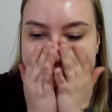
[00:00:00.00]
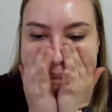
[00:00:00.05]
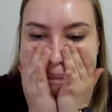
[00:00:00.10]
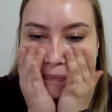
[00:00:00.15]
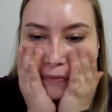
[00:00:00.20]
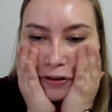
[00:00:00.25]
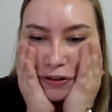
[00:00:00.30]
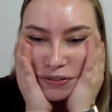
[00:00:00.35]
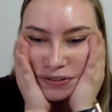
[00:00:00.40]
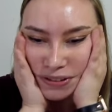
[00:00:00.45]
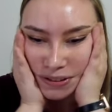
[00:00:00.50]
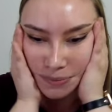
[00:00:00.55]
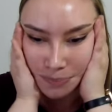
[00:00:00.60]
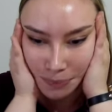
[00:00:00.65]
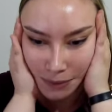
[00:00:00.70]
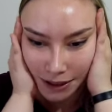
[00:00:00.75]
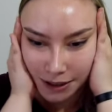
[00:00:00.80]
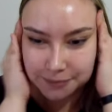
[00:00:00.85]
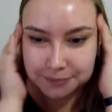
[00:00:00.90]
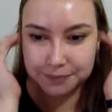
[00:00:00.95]
to
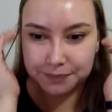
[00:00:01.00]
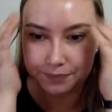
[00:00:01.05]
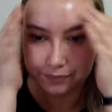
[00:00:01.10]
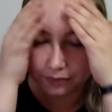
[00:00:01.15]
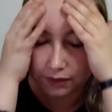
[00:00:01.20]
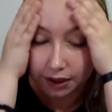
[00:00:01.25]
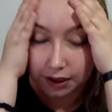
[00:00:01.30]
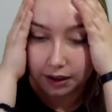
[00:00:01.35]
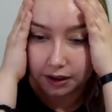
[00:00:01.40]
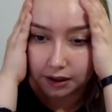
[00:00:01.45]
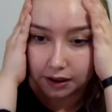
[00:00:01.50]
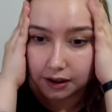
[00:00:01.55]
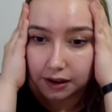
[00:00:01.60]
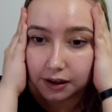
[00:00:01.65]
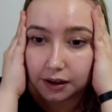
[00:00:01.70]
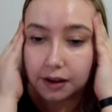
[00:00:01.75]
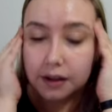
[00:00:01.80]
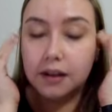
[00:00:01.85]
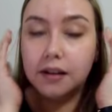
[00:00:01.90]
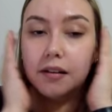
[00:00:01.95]
submit
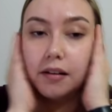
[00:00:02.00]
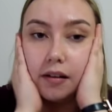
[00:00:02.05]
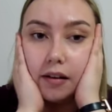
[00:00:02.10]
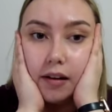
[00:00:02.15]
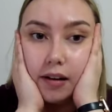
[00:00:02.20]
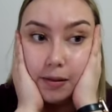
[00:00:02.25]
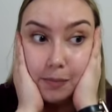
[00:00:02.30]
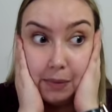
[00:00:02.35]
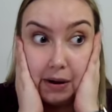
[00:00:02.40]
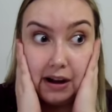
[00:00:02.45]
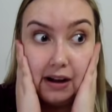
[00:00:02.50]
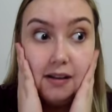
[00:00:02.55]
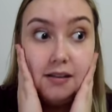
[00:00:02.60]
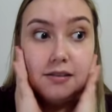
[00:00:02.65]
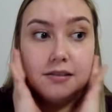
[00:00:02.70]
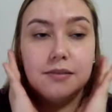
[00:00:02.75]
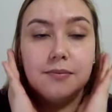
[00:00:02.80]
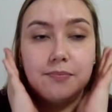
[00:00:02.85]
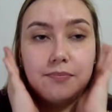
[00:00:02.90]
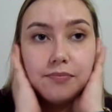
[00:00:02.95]
and
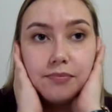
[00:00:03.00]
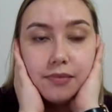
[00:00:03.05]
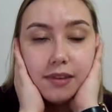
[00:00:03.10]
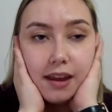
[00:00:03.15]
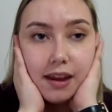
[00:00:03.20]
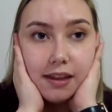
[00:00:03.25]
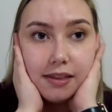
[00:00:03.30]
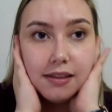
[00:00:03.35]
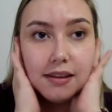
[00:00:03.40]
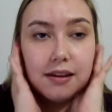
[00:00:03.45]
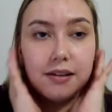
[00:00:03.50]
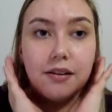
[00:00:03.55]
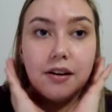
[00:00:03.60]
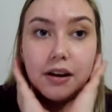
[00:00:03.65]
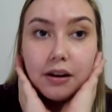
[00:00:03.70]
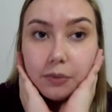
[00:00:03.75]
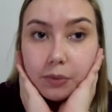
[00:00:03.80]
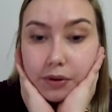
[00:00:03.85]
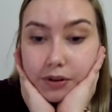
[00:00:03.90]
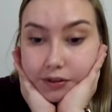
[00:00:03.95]
pass, and then I
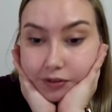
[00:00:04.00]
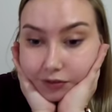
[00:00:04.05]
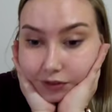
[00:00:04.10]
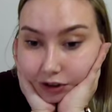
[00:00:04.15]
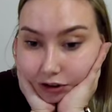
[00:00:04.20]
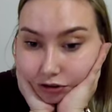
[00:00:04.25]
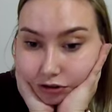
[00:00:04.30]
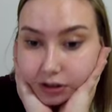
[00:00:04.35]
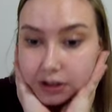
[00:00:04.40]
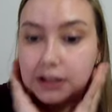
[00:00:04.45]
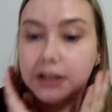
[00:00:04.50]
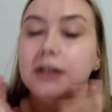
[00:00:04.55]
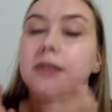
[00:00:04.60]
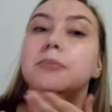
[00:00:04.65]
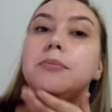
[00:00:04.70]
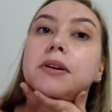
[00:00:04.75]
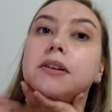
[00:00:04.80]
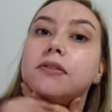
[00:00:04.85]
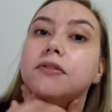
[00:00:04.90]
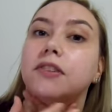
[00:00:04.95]
will officially
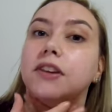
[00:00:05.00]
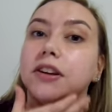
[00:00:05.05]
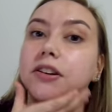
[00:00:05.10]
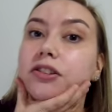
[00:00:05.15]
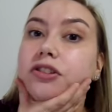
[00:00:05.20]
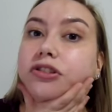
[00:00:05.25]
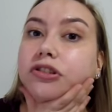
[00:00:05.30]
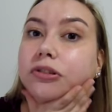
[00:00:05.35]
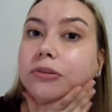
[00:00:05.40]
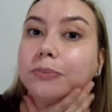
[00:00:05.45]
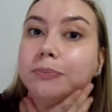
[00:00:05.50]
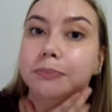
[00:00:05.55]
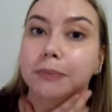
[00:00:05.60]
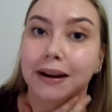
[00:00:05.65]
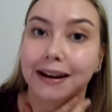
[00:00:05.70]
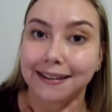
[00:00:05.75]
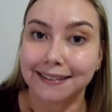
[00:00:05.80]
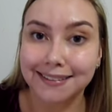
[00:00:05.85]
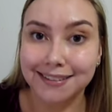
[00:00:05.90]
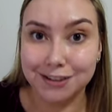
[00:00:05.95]
be finished
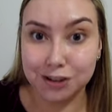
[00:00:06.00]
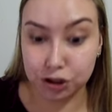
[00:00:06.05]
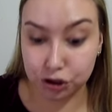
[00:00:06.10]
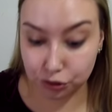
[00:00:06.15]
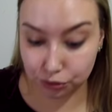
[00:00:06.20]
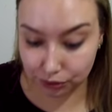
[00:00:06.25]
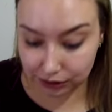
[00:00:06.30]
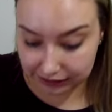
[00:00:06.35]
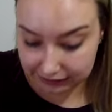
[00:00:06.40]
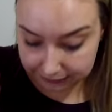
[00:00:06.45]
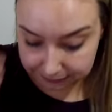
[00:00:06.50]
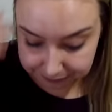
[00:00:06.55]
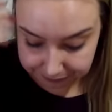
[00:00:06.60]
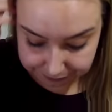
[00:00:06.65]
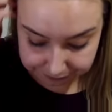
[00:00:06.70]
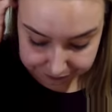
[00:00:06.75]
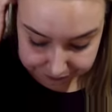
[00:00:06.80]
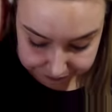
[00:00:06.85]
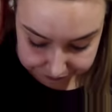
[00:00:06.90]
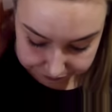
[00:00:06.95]
my degree,
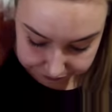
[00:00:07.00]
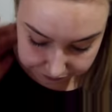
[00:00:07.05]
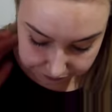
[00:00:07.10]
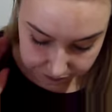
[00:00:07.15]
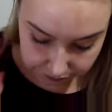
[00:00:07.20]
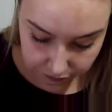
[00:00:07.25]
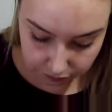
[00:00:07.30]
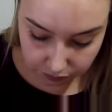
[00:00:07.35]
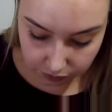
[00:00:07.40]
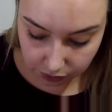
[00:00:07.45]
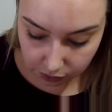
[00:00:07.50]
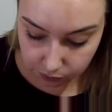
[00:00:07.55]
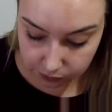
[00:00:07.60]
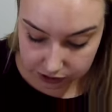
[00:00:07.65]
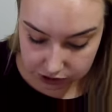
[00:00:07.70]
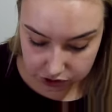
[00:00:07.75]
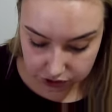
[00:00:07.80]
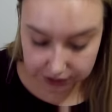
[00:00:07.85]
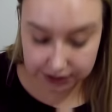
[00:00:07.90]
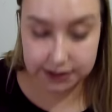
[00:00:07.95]

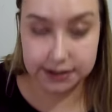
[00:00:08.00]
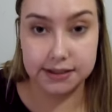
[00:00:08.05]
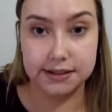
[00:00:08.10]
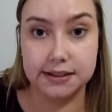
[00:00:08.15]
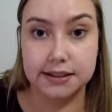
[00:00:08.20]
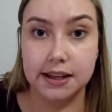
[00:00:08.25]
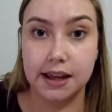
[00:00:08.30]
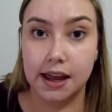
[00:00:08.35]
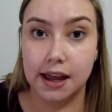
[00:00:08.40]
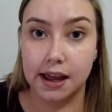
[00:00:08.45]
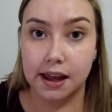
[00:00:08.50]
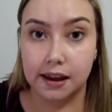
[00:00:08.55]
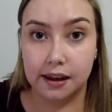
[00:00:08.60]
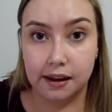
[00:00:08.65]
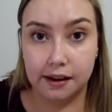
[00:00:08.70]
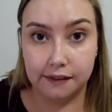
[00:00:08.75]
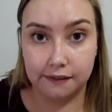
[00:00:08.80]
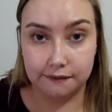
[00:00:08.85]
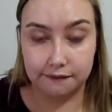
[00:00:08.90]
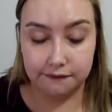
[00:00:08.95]
which is
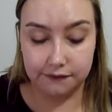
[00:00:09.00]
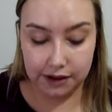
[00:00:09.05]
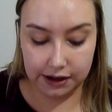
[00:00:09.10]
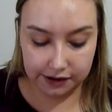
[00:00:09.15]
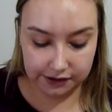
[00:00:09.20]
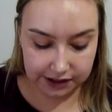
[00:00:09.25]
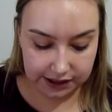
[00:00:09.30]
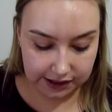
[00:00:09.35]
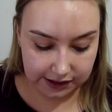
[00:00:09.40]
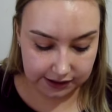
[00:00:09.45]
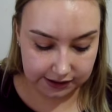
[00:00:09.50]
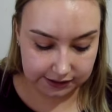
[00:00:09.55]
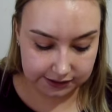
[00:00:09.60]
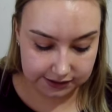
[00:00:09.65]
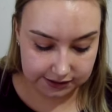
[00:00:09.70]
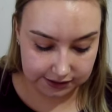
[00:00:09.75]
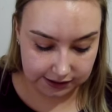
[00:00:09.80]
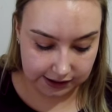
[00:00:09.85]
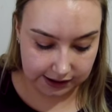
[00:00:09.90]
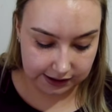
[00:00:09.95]
very
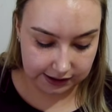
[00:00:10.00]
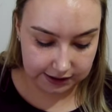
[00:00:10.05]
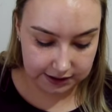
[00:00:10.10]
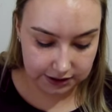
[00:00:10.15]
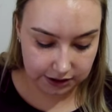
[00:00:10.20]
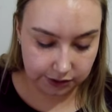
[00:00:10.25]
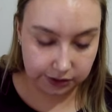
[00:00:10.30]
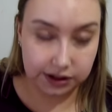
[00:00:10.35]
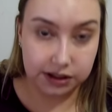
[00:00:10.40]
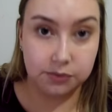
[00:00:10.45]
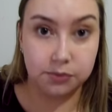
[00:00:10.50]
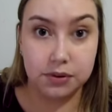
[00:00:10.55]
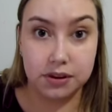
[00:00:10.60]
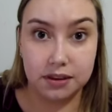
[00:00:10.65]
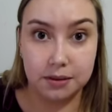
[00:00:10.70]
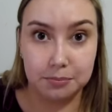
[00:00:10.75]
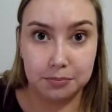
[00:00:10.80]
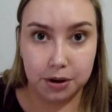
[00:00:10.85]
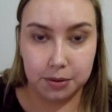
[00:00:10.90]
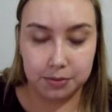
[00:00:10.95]
exciting. Going in with the
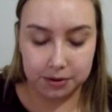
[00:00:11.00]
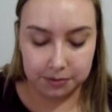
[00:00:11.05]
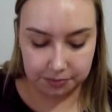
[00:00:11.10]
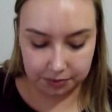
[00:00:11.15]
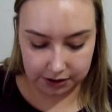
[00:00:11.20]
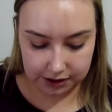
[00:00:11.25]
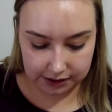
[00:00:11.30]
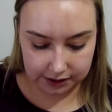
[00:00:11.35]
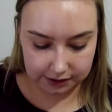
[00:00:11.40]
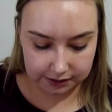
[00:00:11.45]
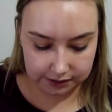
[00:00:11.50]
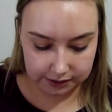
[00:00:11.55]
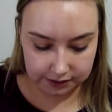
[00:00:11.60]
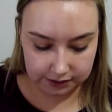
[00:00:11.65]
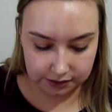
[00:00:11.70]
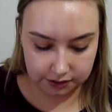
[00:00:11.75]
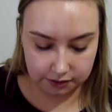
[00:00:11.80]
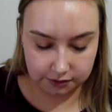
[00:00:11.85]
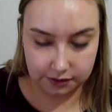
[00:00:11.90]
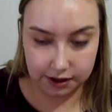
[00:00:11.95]
Bobbi Brown
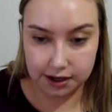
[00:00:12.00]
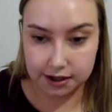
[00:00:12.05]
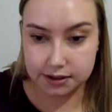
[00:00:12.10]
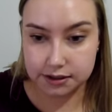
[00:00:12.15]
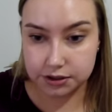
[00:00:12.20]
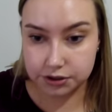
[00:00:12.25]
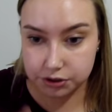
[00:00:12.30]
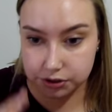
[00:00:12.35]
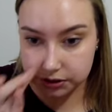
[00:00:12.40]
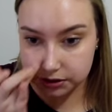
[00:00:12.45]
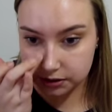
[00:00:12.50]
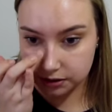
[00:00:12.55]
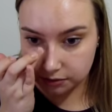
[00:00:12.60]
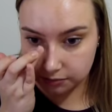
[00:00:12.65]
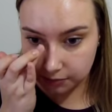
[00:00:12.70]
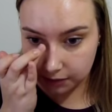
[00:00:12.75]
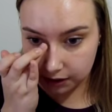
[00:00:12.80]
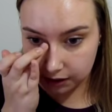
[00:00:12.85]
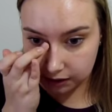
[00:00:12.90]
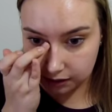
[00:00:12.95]
corrector just on
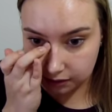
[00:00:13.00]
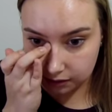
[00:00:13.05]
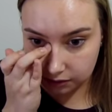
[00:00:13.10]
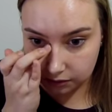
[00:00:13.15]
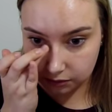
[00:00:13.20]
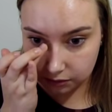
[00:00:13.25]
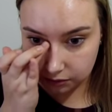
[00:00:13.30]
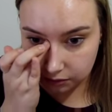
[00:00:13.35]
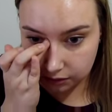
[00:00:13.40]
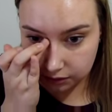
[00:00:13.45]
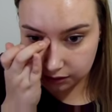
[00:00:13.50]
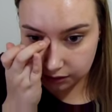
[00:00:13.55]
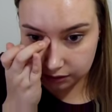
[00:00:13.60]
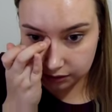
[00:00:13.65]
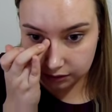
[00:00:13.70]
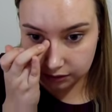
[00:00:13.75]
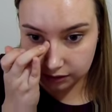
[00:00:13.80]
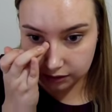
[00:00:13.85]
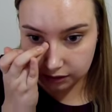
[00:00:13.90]
my inner corners.